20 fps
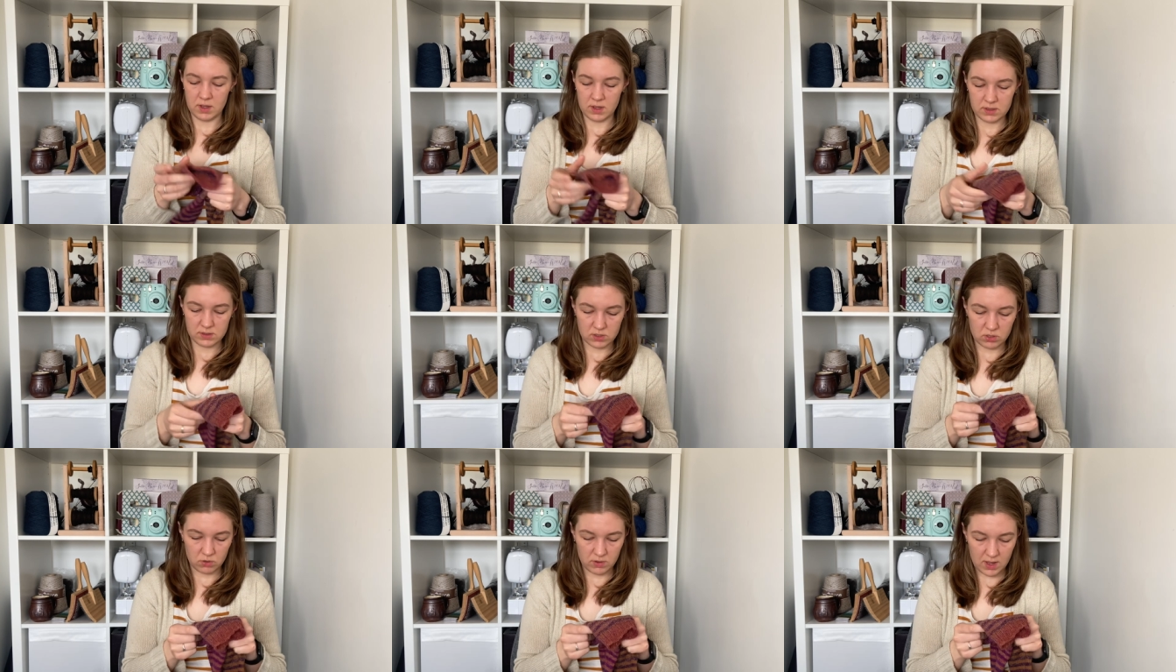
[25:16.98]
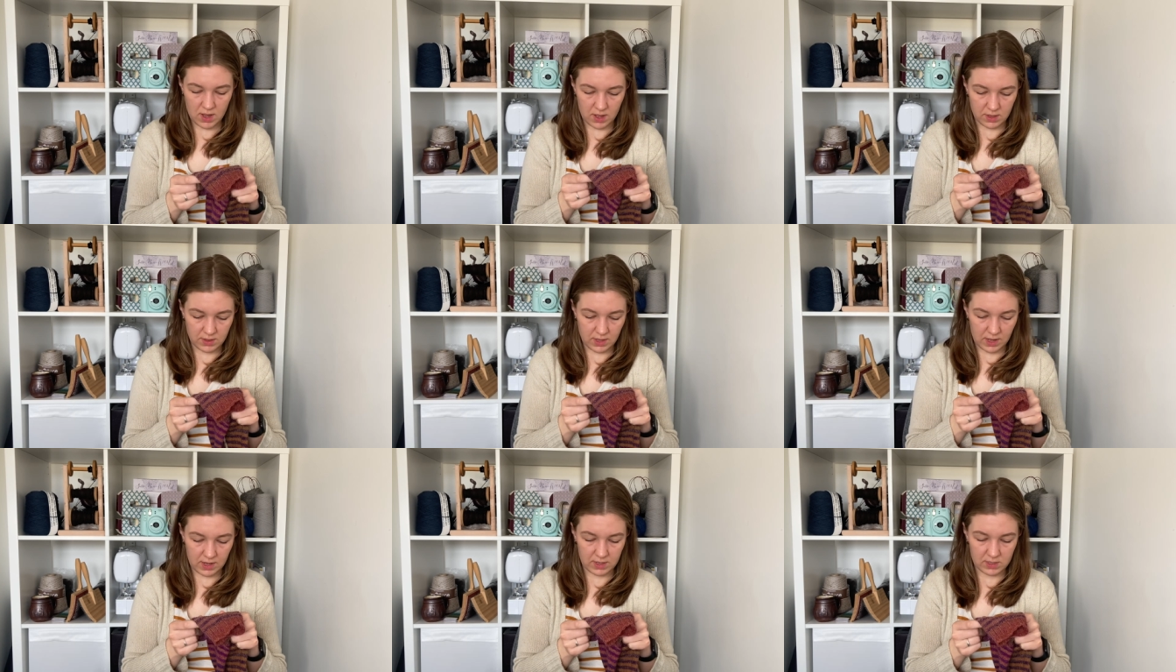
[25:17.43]
So yeah,
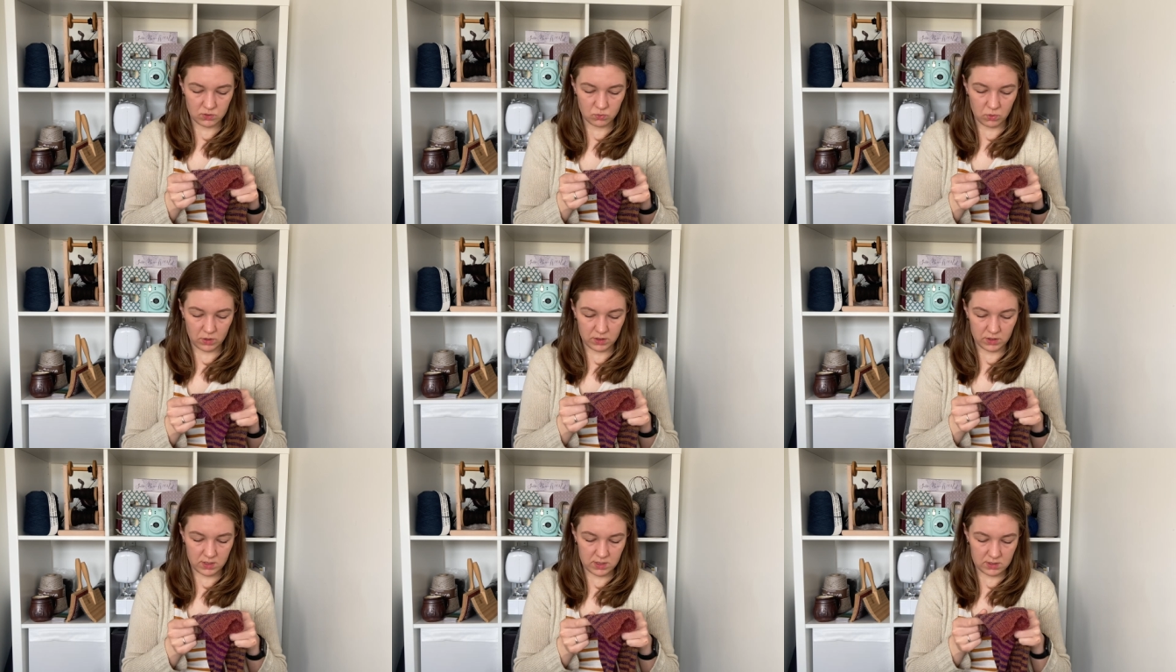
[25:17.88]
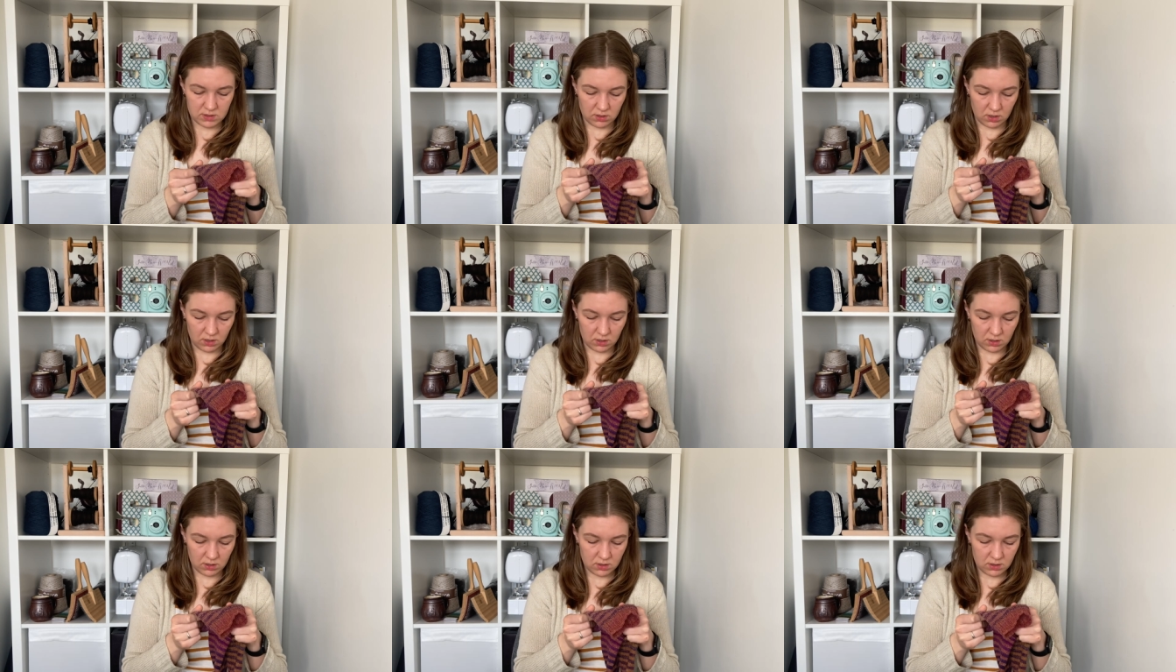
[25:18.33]
that is what these
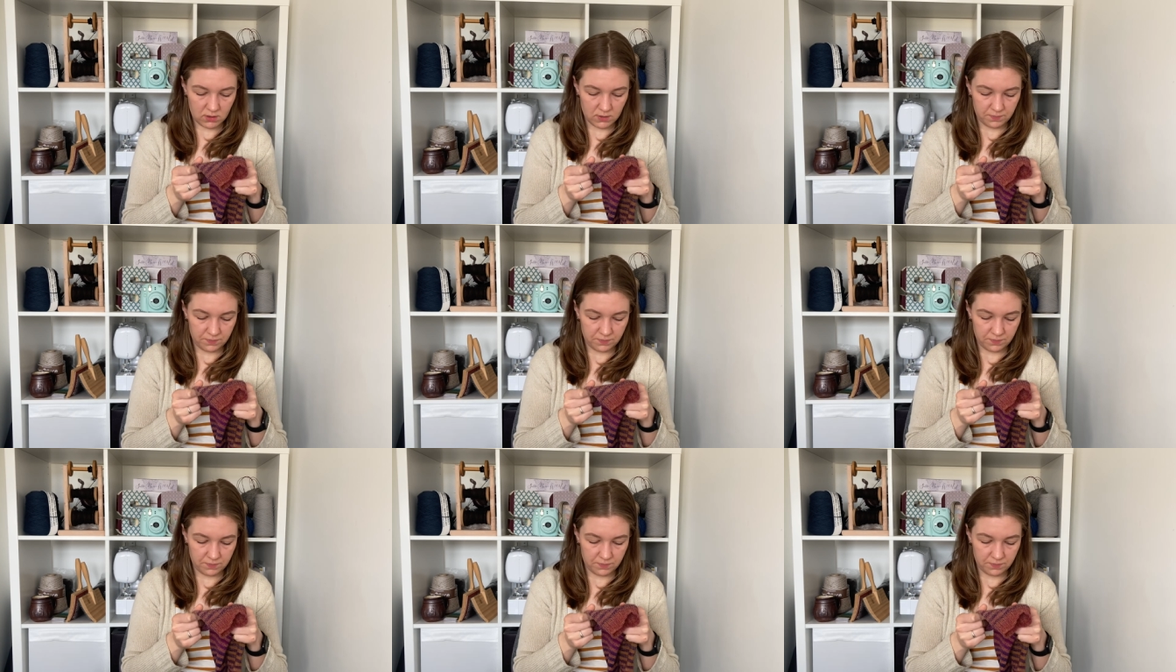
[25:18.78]
are.